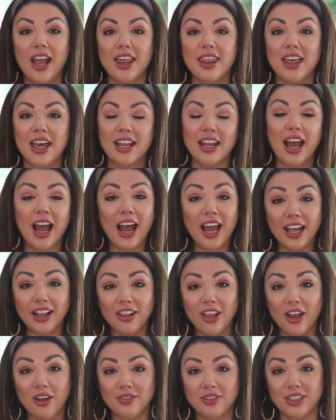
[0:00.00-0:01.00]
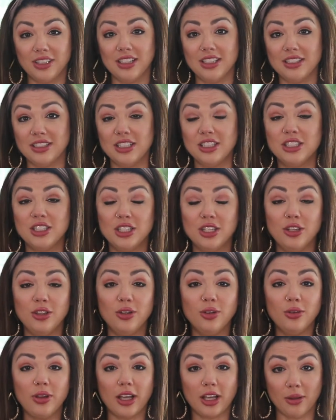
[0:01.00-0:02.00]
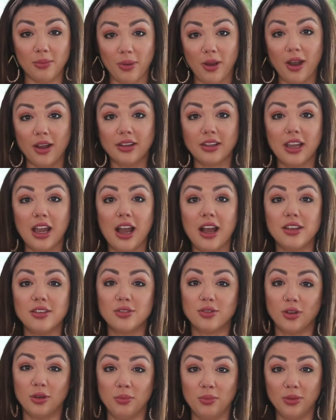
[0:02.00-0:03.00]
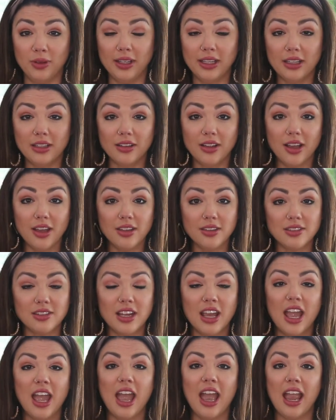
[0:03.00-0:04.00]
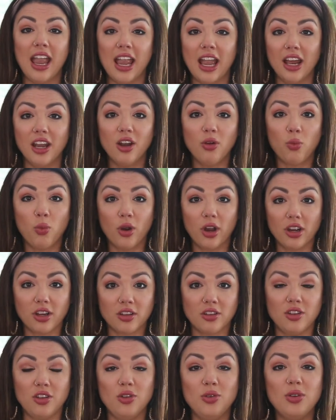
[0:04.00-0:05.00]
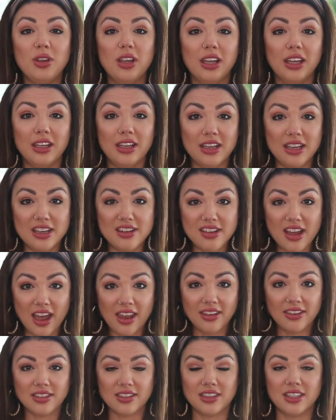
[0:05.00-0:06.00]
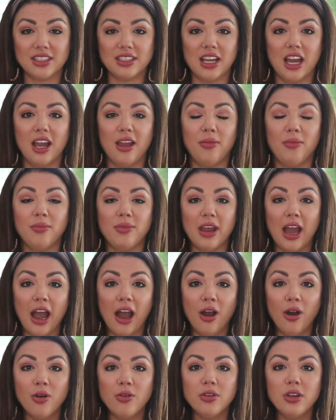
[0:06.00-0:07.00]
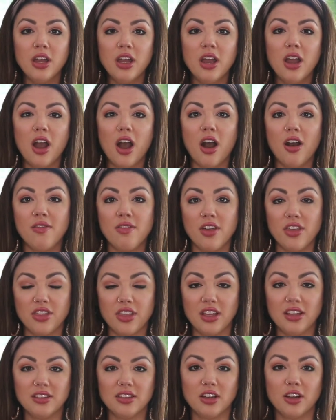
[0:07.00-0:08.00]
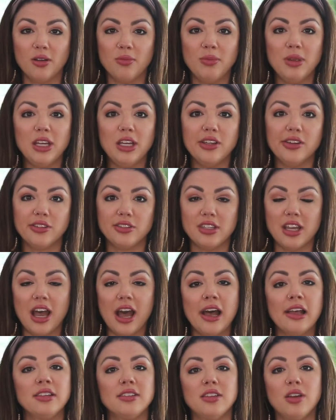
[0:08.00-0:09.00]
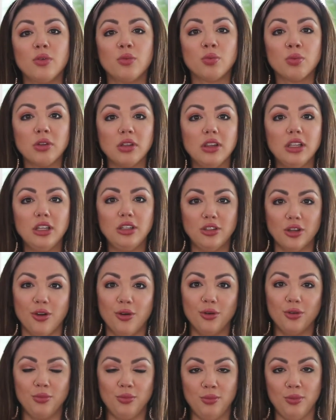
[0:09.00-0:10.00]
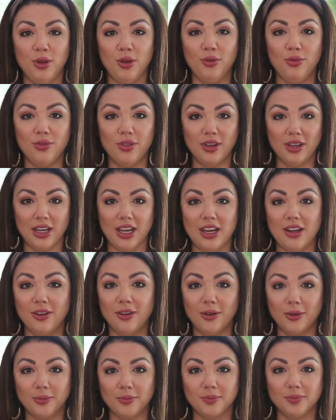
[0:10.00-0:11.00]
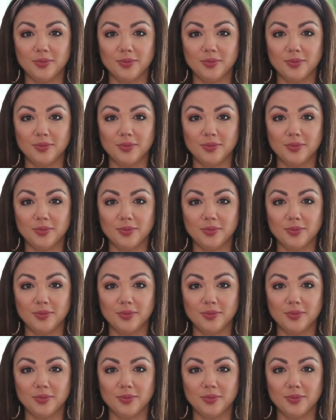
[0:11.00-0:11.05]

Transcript: Then I love to listen to like a podcast or a blink list and work to condense the time down of the things that are menial tasks that really don't move the needle.